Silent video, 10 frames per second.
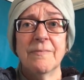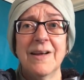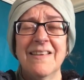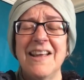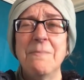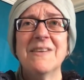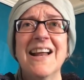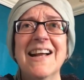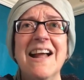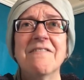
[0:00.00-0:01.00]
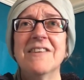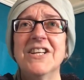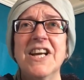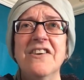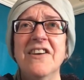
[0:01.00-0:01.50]
It seems like every
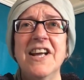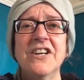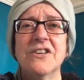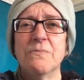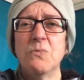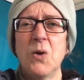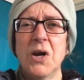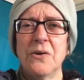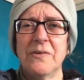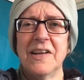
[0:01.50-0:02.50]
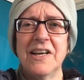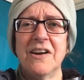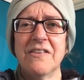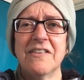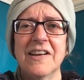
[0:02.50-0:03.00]
generation wallows in
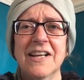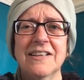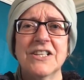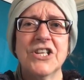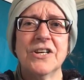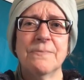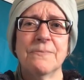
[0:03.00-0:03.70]
nostalgia.